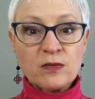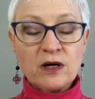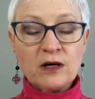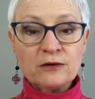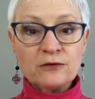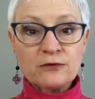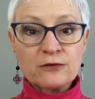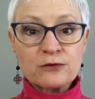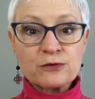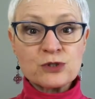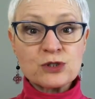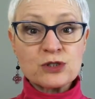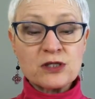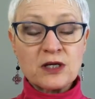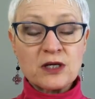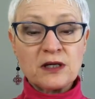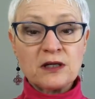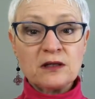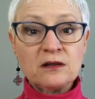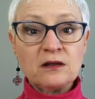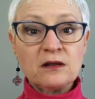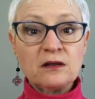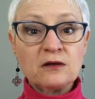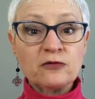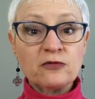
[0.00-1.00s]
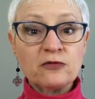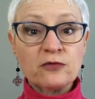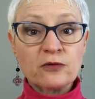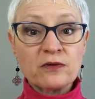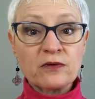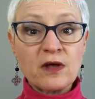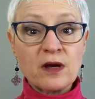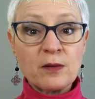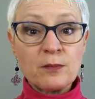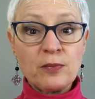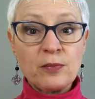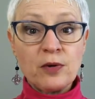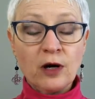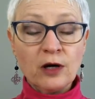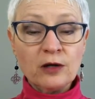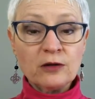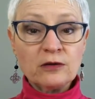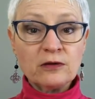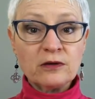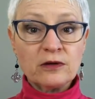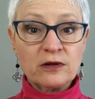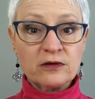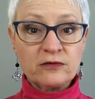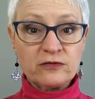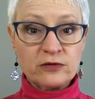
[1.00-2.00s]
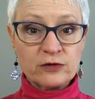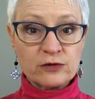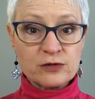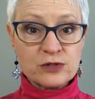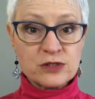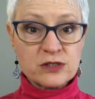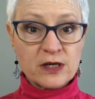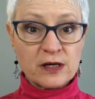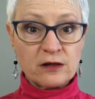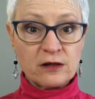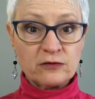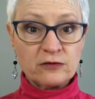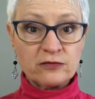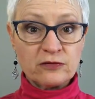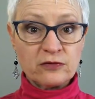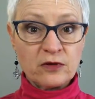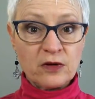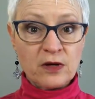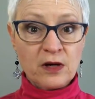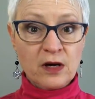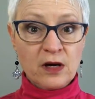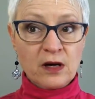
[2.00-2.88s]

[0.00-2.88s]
understanding for that part of yourself.